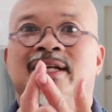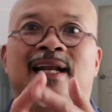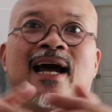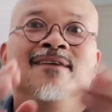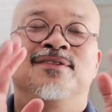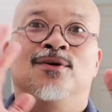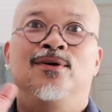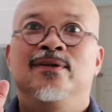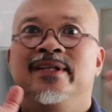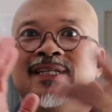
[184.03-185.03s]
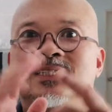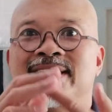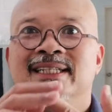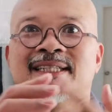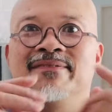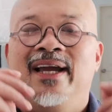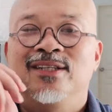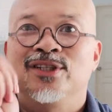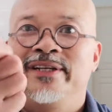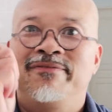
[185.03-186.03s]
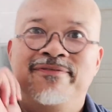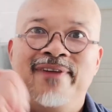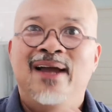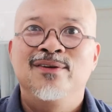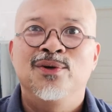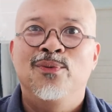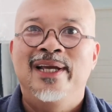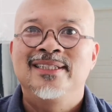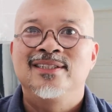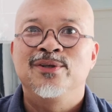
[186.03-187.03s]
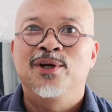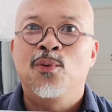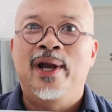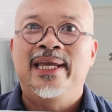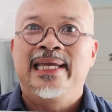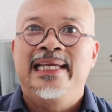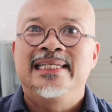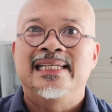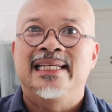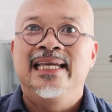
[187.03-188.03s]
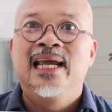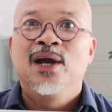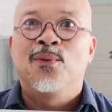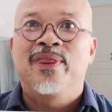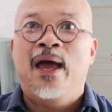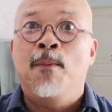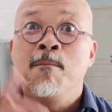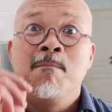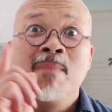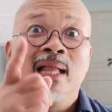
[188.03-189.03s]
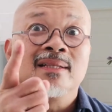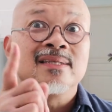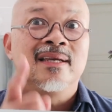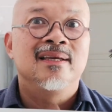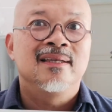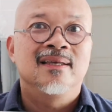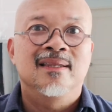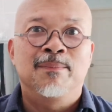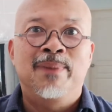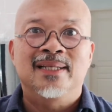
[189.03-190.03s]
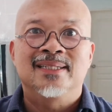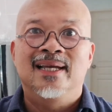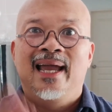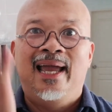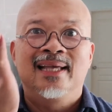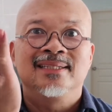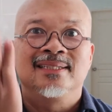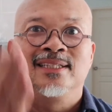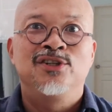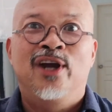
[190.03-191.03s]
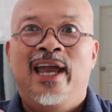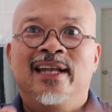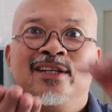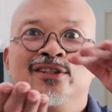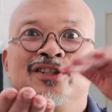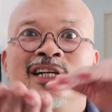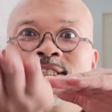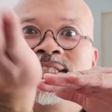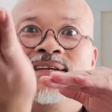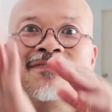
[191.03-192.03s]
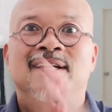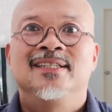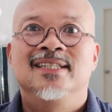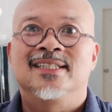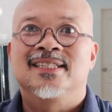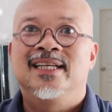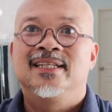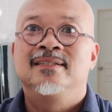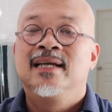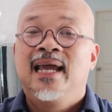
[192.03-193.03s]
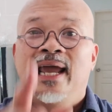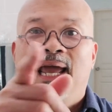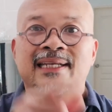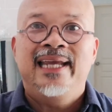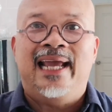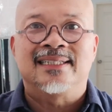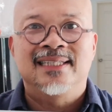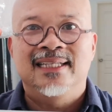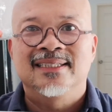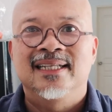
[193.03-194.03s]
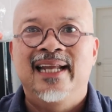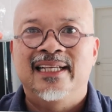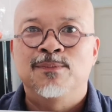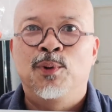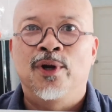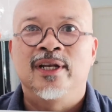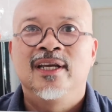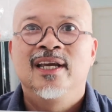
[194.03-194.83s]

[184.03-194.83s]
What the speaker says: And after all these years, I've actually found a way to do it quite easily without melting the butter as it's in your hand and you're trying to stuff it under the skin. And yes, that's the next point.